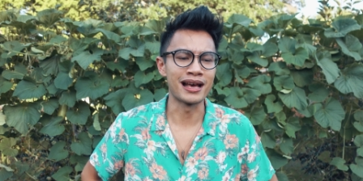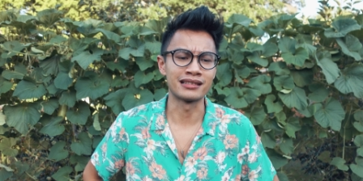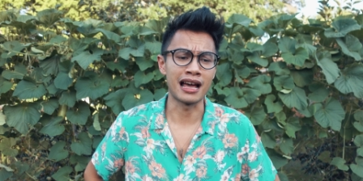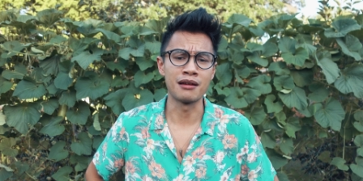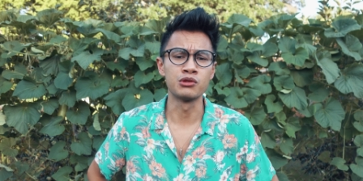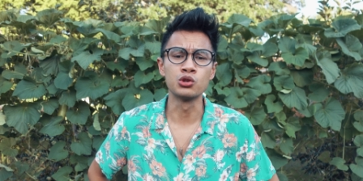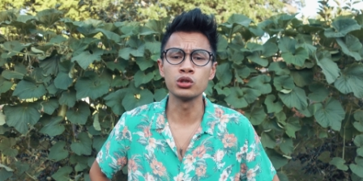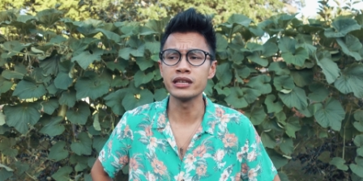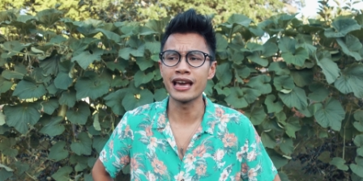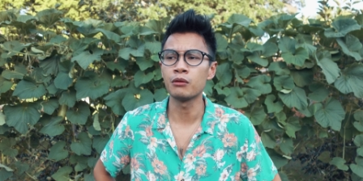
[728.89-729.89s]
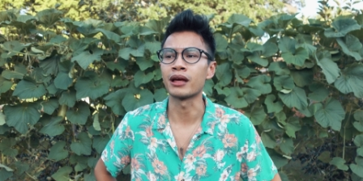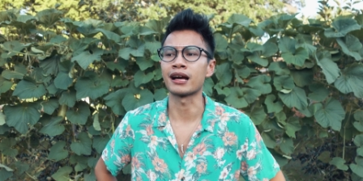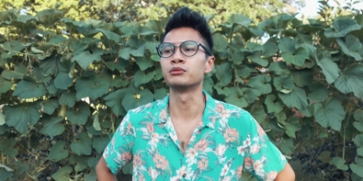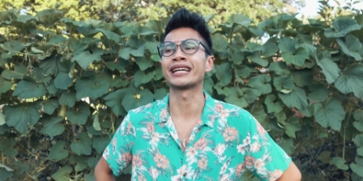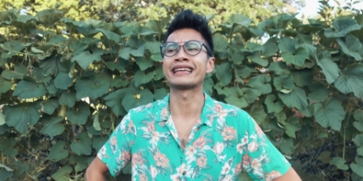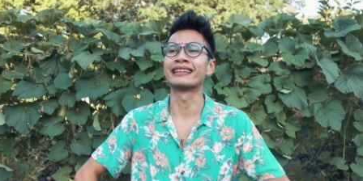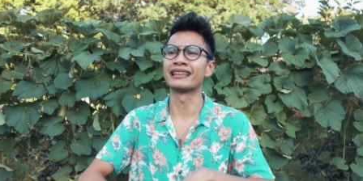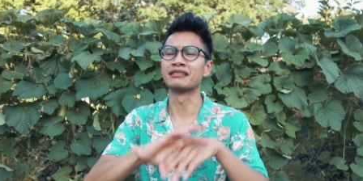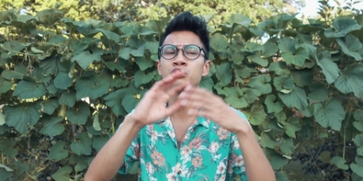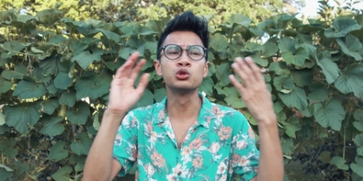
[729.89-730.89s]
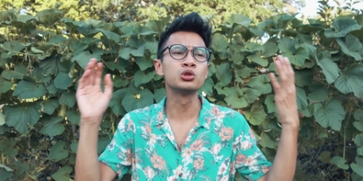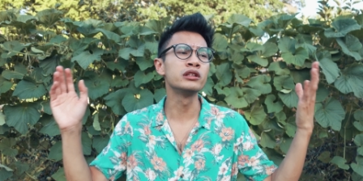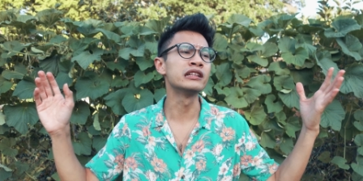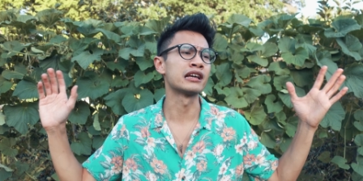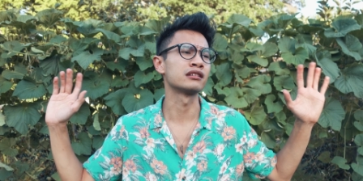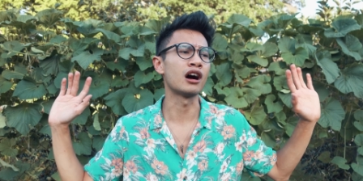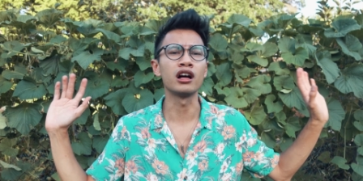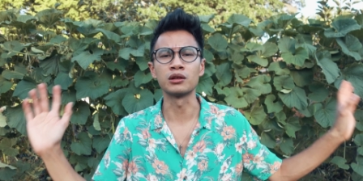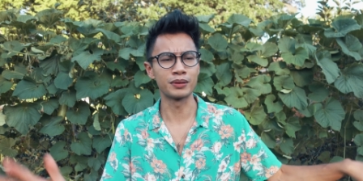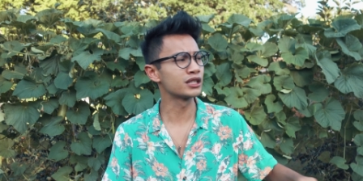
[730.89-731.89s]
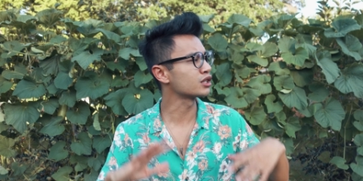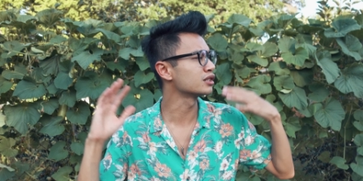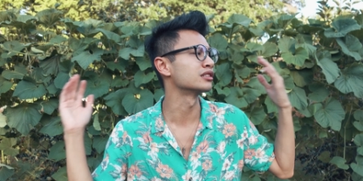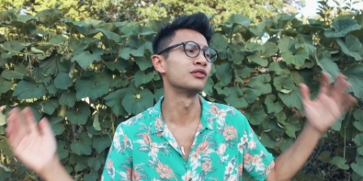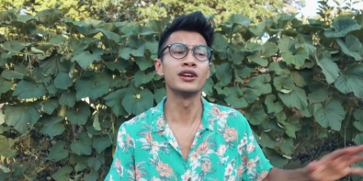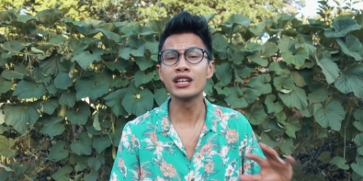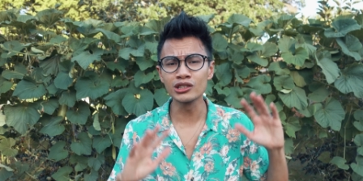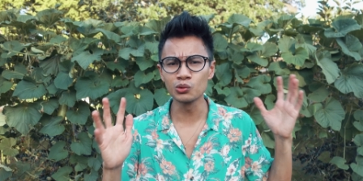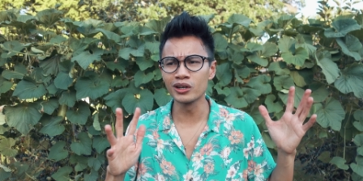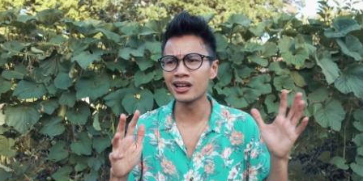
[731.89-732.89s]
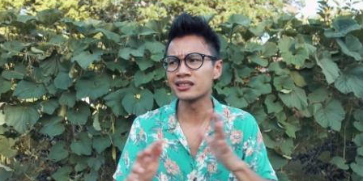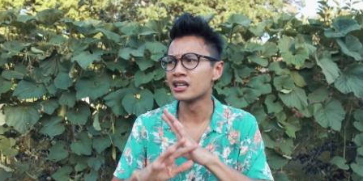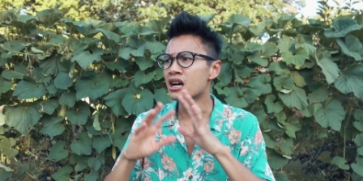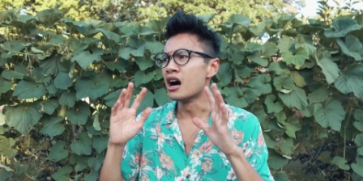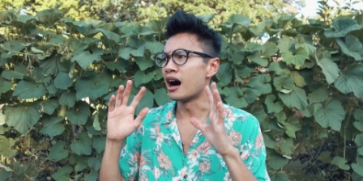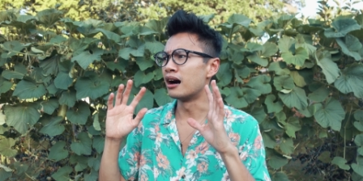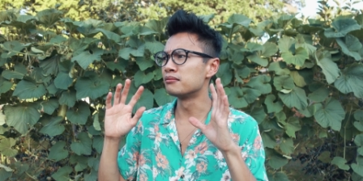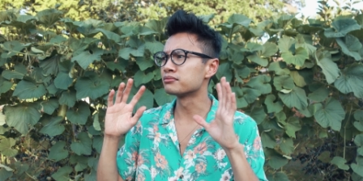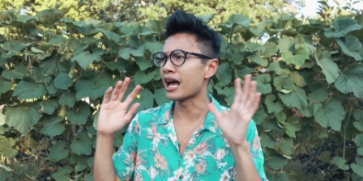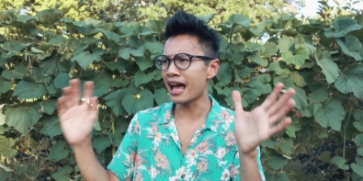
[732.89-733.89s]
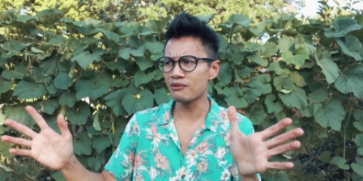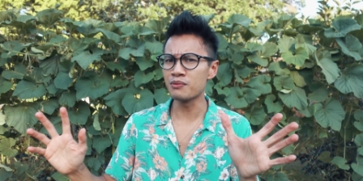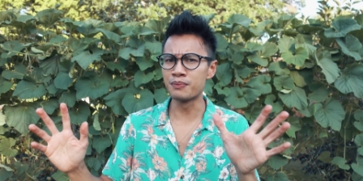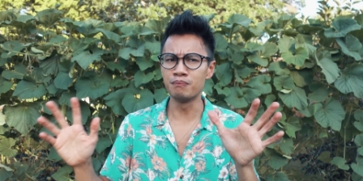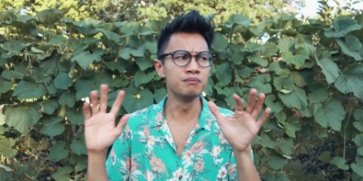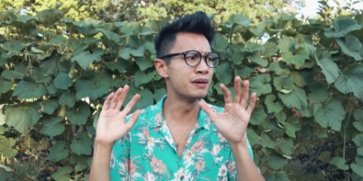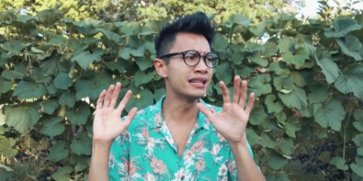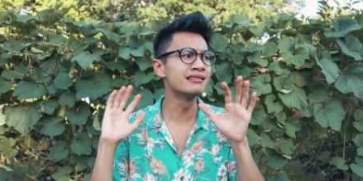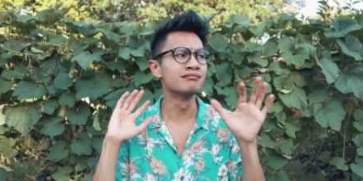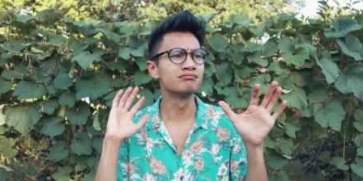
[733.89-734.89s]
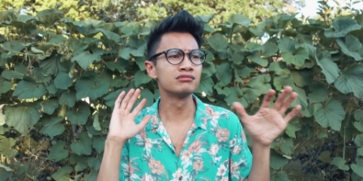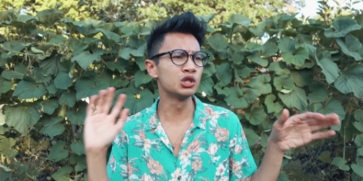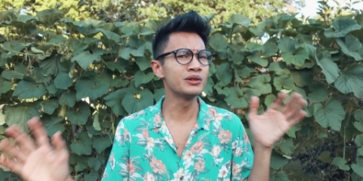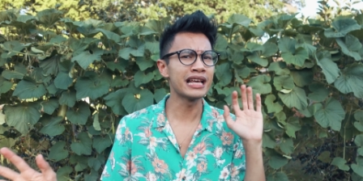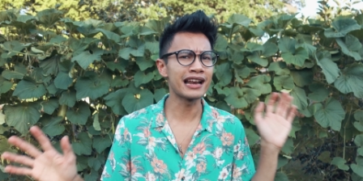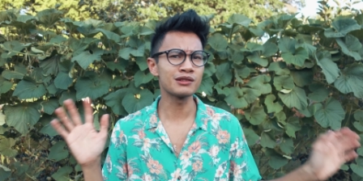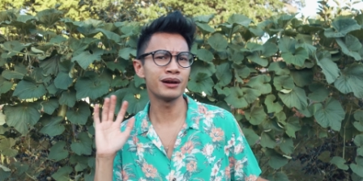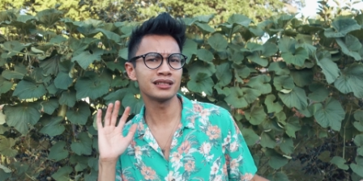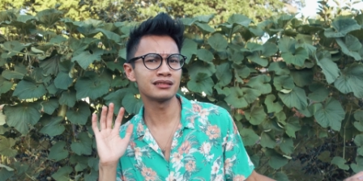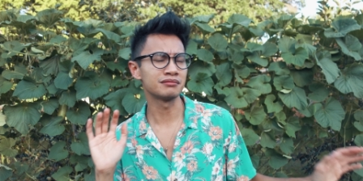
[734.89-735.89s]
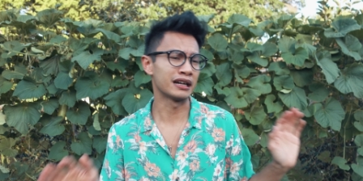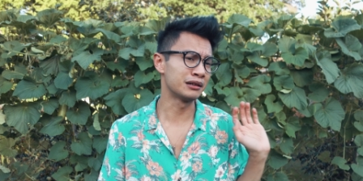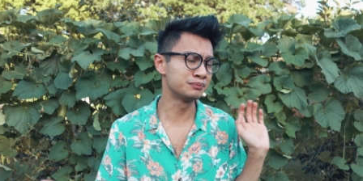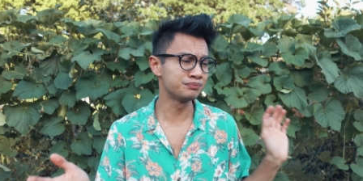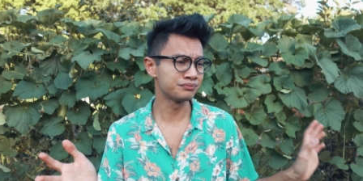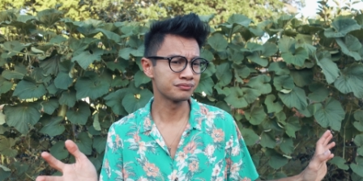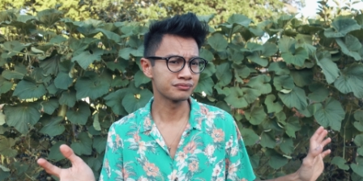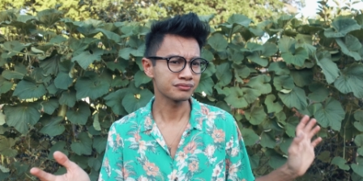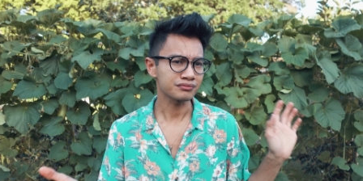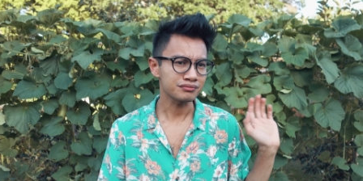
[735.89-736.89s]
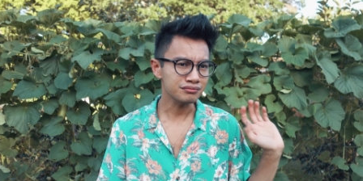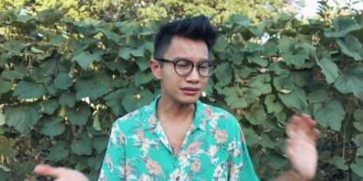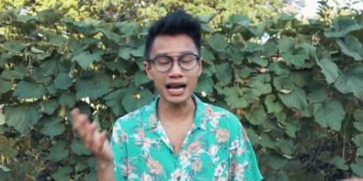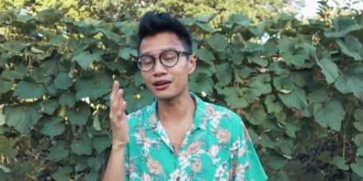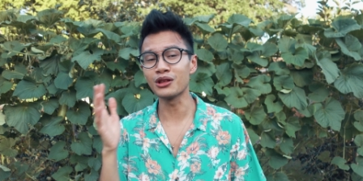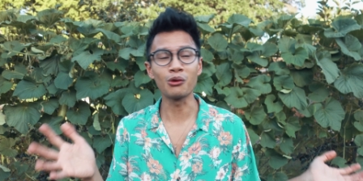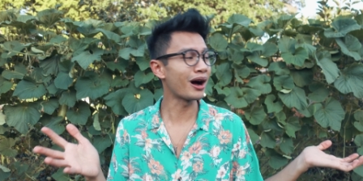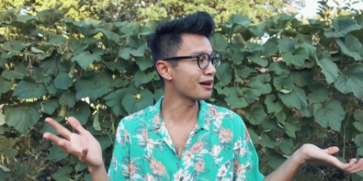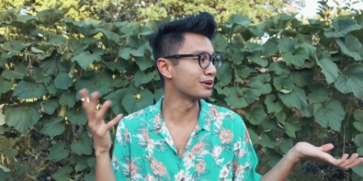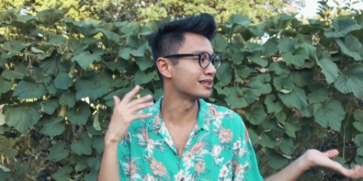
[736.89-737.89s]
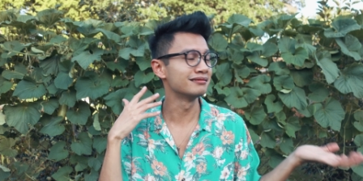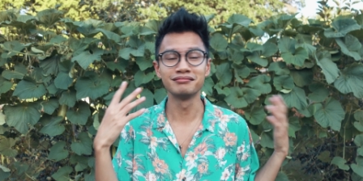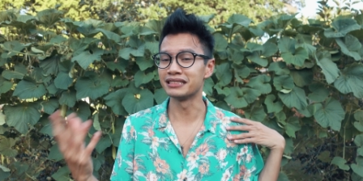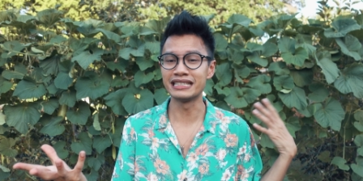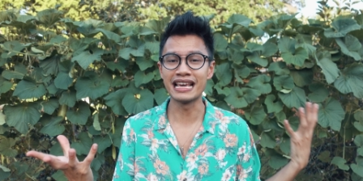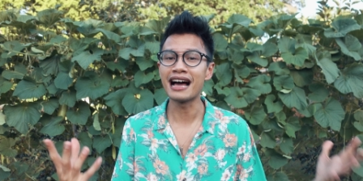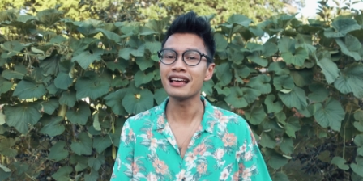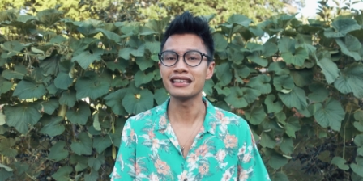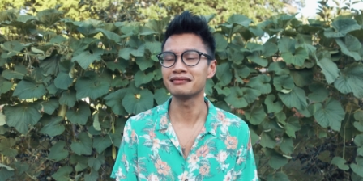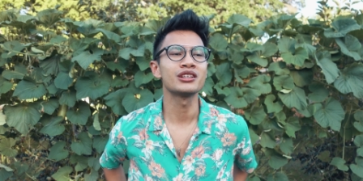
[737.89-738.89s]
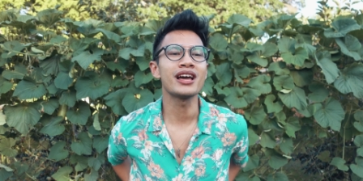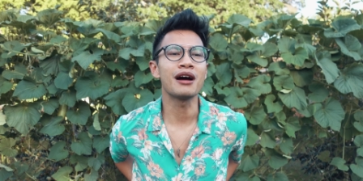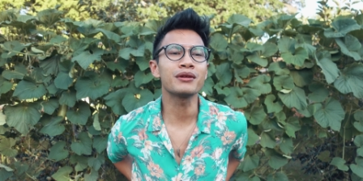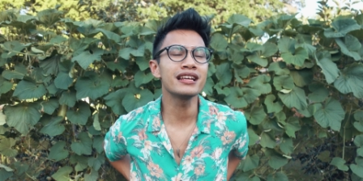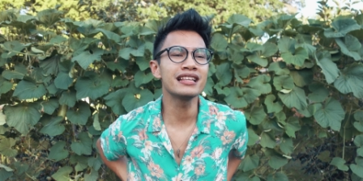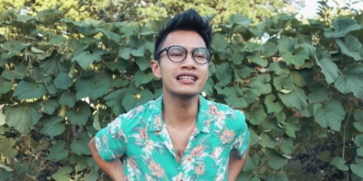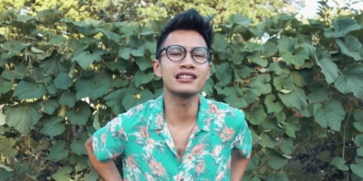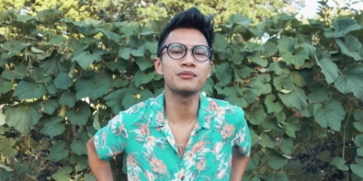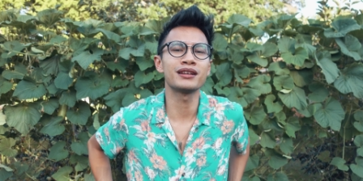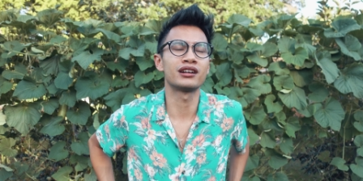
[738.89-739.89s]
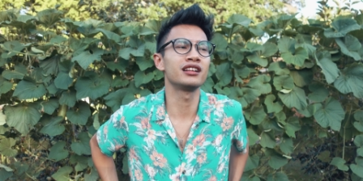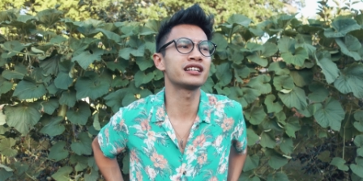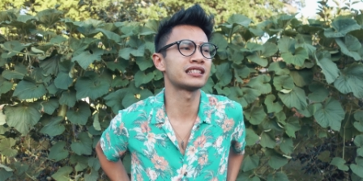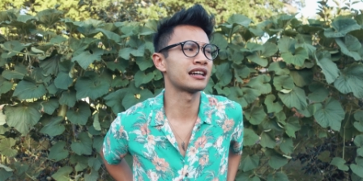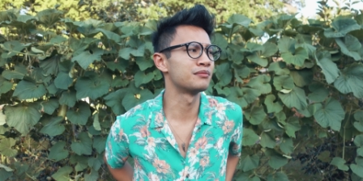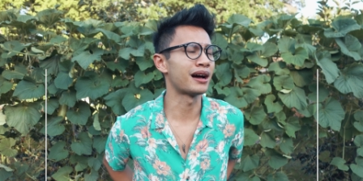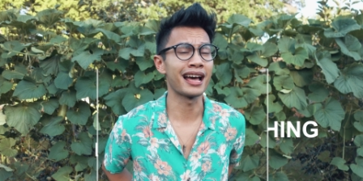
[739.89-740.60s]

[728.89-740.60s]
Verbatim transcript: as I'm usually am. Like I'm checking usually like all the pictures and the videos and whatnot. I haven't been doing that as much. I don't know why, but. Yeah, I'm gonna end this a little bit early because I